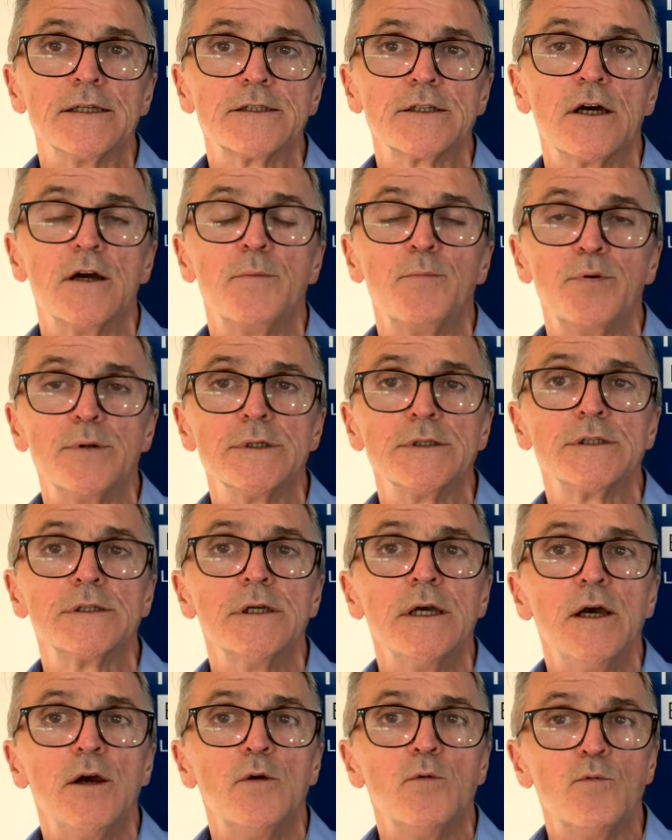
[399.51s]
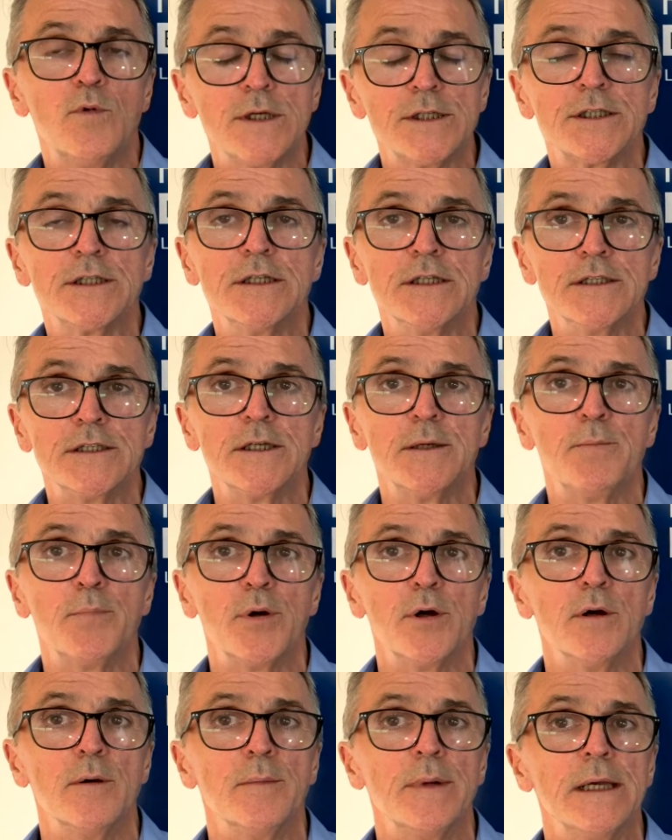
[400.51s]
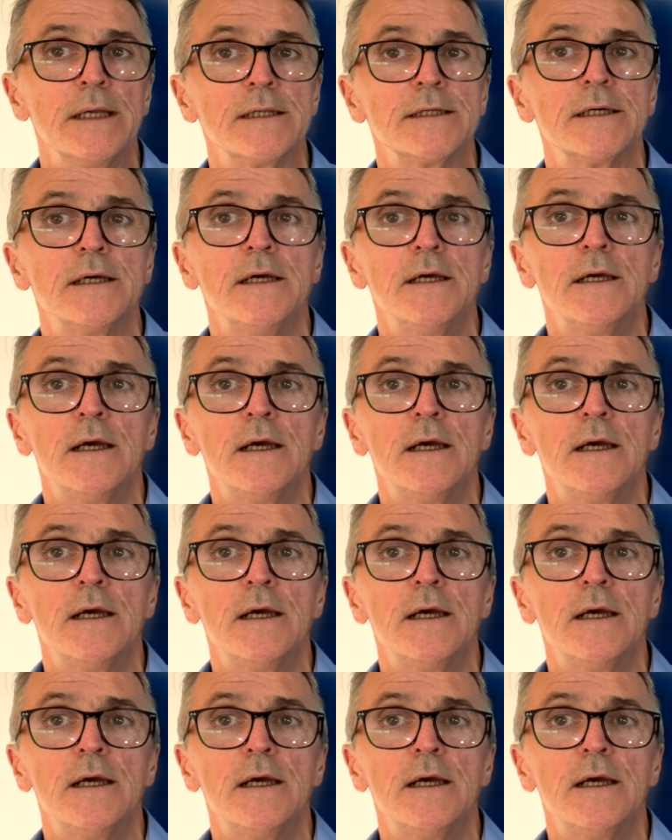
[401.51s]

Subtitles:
Cyprus Residency Permit.